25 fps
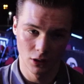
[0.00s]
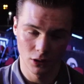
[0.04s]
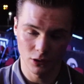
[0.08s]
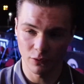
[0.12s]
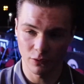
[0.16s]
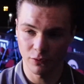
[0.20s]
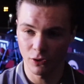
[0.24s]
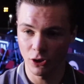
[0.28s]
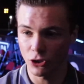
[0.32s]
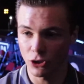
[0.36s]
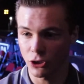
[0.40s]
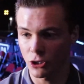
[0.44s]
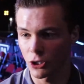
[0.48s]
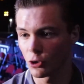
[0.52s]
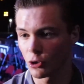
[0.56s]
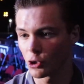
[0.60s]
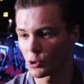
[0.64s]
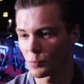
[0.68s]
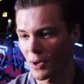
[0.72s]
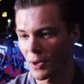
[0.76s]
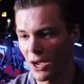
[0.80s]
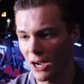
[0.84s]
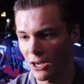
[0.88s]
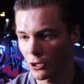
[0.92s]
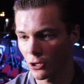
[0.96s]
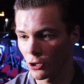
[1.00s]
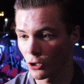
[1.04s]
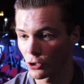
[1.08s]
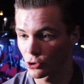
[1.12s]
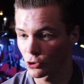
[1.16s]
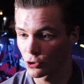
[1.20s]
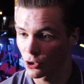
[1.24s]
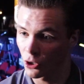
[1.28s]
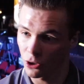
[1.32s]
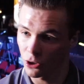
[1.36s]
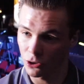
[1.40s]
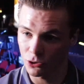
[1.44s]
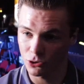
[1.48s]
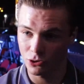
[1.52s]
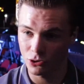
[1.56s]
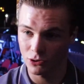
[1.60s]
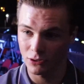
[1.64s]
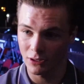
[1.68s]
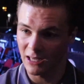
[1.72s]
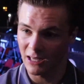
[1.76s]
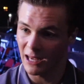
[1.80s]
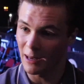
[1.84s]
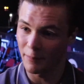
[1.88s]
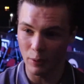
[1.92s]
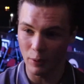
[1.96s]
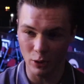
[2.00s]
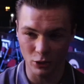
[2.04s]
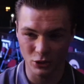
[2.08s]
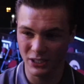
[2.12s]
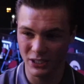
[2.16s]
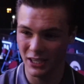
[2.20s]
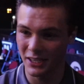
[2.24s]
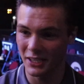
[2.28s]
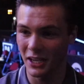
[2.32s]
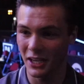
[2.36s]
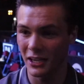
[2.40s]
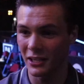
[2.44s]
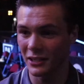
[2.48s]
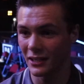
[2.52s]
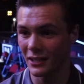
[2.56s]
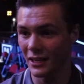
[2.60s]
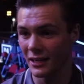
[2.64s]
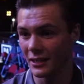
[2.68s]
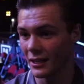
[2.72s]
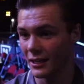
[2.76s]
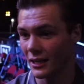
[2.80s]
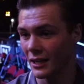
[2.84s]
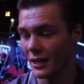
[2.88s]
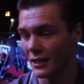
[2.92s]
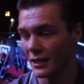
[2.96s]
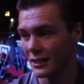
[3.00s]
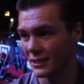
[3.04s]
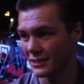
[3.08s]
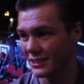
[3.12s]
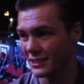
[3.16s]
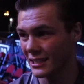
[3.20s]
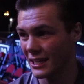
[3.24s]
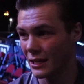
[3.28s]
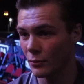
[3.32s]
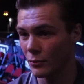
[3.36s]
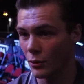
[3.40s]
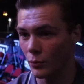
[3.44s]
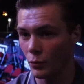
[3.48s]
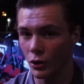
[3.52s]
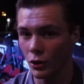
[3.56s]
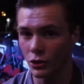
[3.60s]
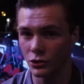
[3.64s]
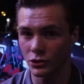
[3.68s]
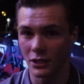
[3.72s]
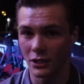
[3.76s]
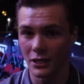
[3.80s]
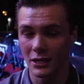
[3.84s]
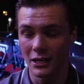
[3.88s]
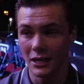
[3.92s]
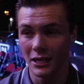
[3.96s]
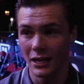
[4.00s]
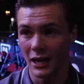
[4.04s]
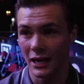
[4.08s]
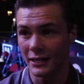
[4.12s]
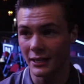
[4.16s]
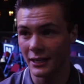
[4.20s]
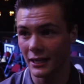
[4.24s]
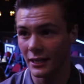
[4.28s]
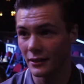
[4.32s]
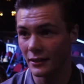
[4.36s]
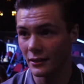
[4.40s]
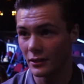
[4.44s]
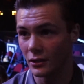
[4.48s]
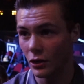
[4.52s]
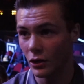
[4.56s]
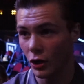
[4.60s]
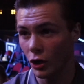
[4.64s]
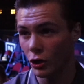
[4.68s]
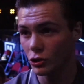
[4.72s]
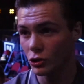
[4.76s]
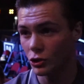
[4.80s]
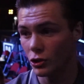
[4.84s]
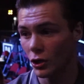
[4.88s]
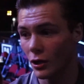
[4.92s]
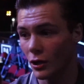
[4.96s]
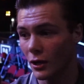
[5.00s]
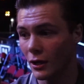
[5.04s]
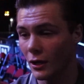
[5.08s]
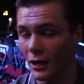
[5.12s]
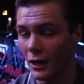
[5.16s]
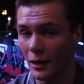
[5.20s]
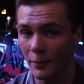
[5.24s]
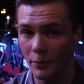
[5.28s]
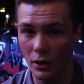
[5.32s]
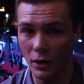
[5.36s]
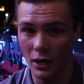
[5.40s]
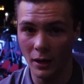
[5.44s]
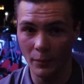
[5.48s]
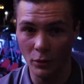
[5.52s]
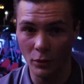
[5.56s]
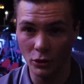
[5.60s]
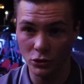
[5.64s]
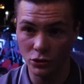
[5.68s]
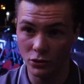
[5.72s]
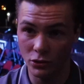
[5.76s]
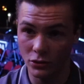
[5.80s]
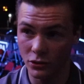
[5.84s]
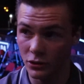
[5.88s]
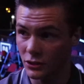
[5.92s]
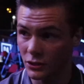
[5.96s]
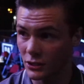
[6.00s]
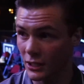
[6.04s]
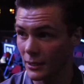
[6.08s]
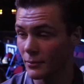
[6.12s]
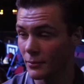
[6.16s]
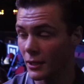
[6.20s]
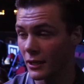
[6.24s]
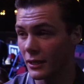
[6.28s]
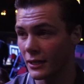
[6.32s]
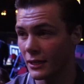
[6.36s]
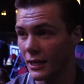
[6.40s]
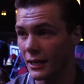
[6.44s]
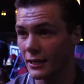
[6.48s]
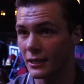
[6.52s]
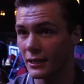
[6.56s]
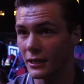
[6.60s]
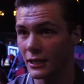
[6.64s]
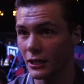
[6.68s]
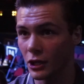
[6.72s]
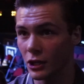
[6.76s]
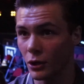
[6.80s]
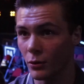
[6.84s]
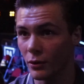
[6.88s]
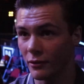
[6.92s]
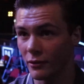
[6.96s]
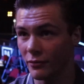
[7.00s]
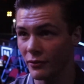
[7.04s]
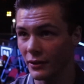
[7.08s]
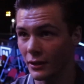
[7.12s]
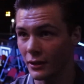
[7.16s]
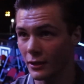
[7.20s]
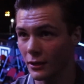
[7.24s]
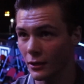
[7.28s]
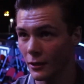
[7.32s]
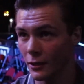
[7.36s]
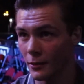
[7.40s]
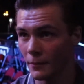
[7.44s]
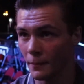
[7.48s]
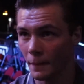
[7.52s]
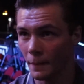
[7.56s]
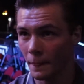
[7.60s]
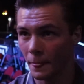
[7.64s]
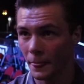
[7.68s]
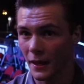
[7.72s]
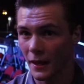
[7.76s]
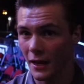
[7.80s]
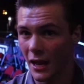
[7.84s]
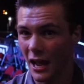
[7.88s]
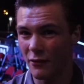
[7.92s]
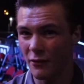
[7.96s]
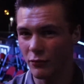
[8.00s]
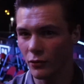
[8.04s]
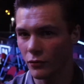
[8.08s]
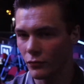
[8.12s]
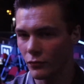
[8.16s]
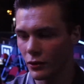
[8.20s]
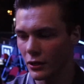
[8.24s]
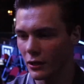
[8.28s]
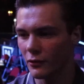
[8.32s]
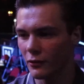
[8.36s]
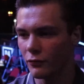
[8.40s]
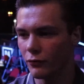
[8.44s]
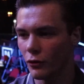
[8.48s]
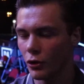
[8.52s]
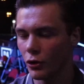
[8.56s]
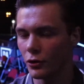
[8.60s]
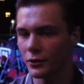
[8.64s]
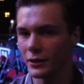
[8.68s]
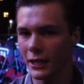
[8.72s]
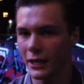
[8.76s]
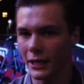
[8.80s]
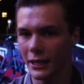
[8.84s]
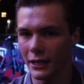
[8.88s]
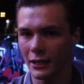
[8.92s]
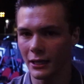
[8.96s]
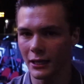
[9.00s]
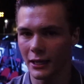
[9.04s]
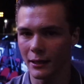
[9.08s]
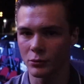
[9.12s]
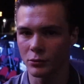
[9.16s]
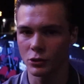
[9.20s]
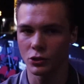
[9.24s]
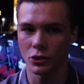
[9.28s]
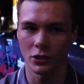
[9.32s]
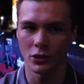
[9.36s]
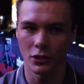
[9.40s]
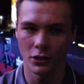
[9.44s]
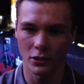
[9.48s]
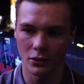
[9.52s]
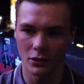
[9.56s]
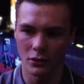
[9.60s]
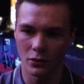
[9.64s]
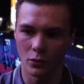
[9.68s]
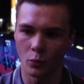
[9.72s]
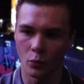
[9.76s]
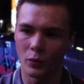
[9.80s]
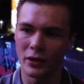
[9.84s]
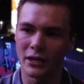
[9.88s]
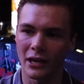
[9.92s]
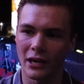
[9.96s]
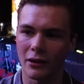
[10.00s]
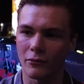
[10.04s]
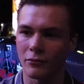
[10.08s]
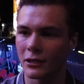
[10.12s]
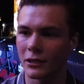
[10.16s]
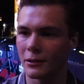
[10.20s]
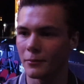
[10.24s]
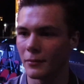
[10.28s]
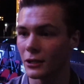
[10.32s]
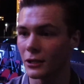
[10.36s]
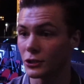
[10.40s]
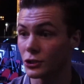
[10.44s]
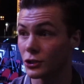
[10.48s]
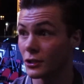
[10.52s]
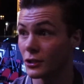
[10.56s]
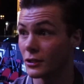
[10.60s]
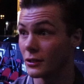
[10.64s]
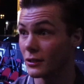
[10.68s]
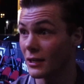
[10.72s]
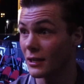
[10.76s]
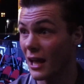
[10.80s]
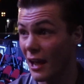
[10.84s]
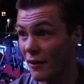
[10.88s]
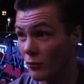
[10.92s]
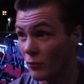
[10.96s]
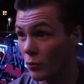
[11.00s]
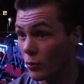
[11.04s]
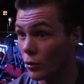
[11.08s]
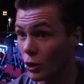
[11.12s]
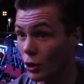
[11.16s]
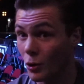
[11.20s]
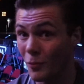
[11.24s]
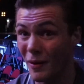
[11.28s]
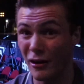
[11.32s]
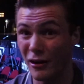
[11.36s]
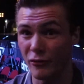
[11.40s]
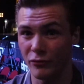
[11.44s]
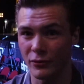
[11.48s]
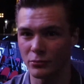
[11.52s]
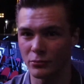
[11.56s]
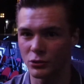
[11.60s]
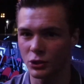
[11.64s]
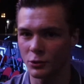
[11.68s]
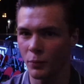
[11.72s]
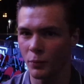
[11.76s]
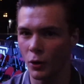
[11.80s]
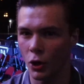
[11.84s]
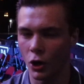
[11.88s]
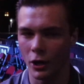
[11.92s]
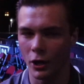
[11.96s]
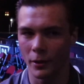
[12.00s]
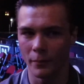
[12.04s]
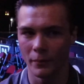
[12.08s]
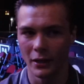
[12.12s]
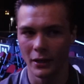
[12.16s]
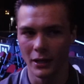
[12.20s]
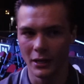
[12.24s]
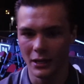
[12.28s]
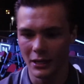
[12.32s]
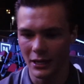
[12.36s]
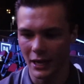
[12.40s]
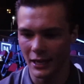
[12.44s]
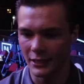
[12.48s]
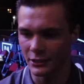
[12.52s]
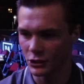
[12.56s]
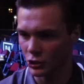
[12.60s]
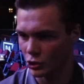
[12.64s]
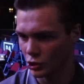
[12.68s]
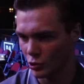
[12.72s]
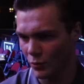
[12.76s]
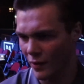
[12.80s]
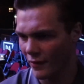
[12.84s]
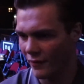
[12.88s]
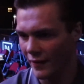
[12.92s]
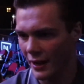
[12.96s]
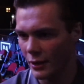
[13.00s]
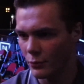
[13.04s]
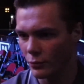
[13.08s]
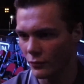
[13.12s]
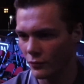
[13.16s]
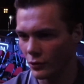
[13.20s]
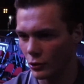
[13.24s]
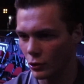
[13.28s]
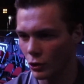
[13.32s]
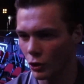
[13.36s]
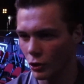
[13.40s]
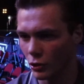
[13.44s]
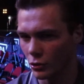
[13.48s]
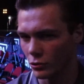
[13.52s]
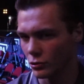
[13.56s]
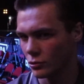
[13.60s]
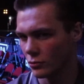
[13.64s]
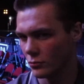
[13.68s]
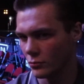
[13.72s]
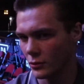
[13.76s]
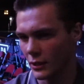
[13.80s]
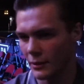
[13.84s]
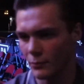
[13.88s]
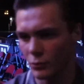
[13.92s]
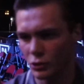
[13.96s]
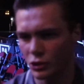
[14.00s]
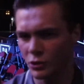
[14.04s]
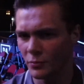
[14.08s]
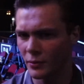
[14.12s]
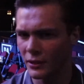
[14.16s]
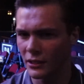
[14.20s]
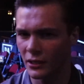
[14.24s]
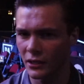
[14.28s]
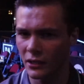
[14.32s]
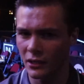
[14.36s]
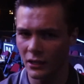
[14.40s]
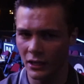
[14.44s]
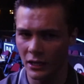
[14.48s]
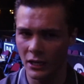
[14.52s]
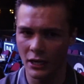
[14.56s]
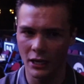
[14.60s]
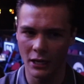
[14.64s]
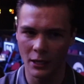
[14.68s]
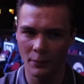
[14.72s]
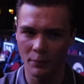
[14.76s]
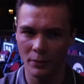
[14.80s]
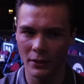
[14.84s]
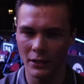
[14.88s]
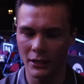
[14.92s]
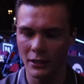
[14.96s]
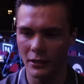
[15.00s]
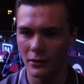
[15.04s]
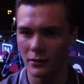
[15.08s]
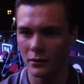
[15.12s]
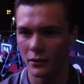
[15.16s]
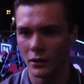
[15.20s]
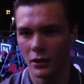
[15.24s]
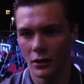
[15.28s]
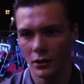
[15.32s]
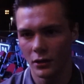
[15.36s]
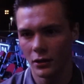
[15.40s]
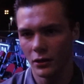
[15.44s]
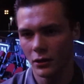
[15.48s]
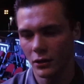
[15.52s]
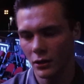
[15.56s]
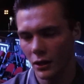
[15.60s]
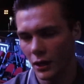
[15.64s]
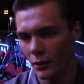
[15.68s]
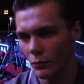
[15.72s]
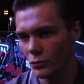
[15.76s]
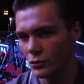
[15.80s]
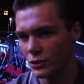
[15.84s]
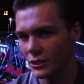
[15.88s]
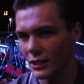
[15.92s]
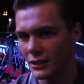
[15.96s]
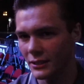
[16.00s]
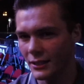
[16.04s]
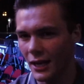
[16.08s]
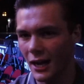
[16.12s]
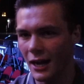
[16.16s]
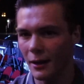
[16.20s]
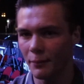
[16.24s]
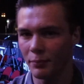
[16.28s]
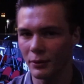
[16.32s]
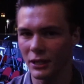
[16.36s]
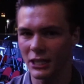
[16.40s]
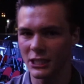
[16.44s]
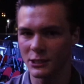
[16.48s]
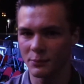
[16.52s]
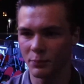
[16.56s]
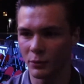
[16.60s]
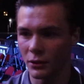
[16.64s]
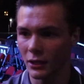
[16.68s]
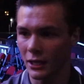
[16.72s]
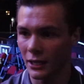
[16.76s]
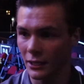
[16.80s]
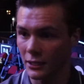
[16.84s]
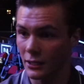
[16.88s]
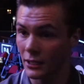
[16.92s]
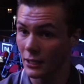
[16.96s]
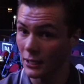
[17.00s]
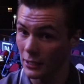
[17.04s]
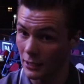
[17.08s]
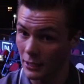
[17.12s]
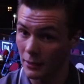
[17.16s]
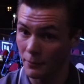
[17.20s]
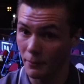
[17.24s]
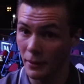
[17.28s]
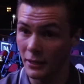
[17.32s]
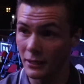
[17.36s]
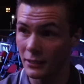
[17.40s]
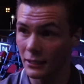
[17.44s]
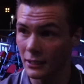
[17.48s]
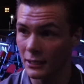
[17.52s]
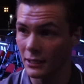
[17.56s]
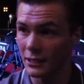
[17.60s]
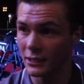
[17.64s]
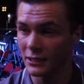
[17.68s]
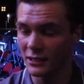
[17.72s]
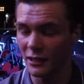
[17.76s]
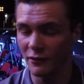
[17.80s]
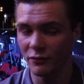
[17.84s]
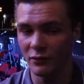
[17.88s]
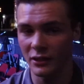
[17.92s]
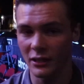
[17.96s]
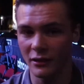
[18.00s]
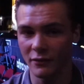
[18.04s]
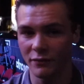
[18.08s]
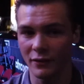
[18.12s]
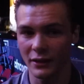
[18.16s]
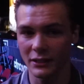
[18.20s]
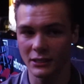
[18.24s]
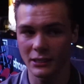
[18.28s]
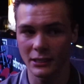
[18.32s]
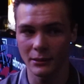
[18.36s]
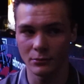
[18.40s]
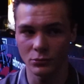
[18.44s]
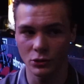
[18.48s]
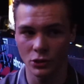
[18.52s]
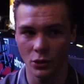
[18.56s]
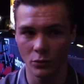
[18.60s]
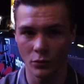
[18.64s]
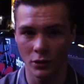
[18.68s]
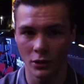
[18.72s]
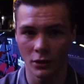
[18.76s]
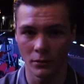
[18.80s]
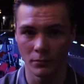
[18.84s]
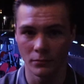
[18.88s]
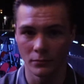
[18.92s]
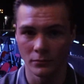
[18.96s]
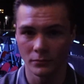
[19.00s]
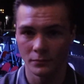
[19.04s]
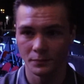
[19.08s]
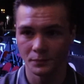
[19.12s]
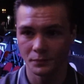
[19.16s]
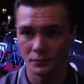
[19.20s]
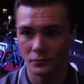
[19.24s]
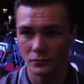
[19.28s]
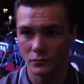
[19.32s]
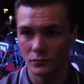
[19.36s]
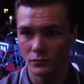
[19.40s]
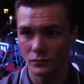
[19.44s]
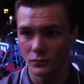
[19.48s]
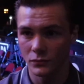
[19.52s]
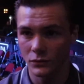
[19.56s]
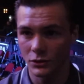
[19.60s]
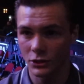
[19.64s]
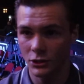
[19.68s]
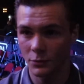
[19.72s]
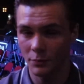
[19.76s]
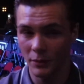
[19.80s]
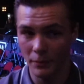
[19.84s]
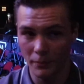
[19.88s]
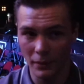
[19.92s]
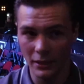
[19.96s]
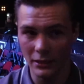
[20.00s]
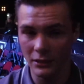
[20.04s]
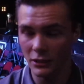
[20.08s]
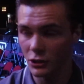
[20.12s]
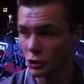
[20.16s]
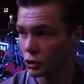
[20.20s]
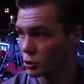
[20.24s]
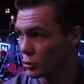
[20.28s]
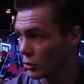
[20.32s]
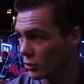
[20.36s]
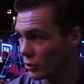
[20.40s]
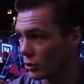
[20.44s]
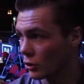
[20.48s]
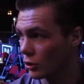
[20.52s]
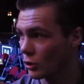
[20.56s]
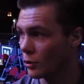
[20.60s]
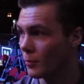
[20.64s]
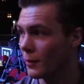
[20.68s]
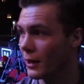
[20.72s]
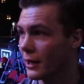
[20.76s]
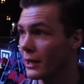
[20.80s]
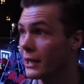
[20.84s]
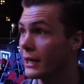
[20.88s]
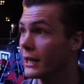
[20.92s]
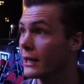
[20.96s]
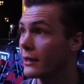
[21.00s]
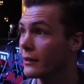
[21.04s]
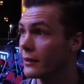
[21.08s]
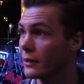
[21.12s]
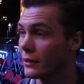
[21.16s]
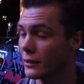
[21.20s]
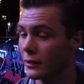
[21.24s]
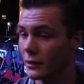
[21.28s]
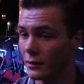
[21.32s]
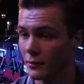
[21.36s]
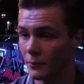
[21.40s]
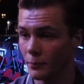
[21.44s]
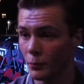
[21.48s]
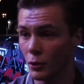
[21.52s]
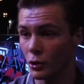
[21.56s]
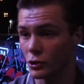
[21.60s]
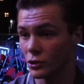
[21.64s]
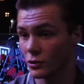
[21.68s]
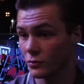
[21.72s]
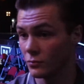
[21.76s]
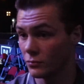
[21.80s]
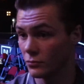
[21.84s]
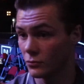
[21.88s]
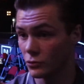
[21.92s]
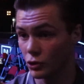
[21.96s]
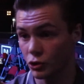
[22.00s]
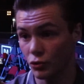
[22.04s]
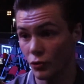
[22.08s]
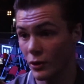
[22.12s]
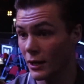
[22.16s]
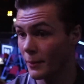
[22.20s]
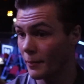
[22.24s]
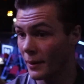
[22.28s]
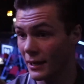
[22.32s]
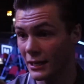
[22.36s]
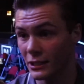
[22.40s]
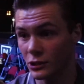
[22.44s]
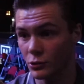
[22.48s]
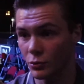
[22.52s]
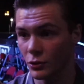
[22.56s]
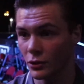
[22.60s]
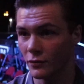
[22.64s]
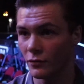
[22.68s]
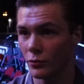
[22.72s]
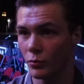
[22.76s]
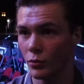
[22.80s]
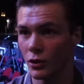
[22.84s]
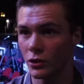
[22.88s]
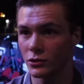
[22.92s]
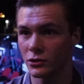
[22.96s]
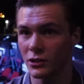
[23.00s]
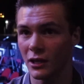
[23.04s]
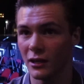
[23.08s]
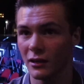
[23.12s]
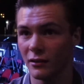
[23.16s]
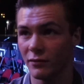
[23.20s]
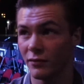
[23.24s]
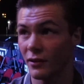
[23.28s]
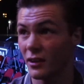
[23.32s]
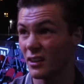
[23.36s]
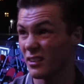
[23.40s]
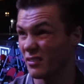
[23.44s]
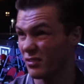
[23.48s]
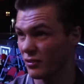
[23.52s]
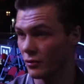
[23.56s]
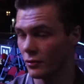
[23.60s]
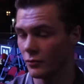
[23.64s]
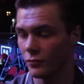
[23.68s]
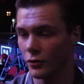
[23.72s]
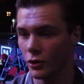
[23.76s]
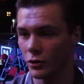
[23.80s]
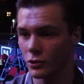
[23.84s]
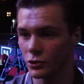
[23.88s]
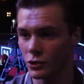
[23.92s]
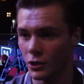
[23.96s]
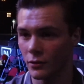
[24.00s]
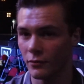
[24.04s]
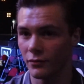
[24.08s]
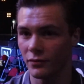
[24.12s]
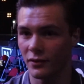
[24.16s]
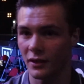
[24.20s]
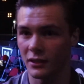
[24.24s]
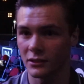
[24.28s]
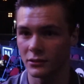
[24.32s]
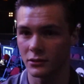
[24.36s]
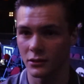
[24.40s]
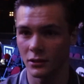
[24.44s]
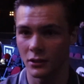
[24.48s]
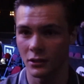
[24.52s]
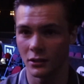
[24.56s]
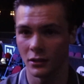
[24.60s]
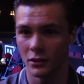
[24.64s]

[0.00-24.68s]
first lose behind closed doors, I boxed that night and I seen how it was, and then also I boxed on the same night in Headley. You know, and I think everyone really thought that he was going to win that rematch, and everyone come out from supporting, and to have it end with a cut, he must have been in a pretty, I wouldn't say dark place, but like mentally it definitely affected him. So to be mentally strong and come out here boxing straight back into another world title fight in front of all his own fans, a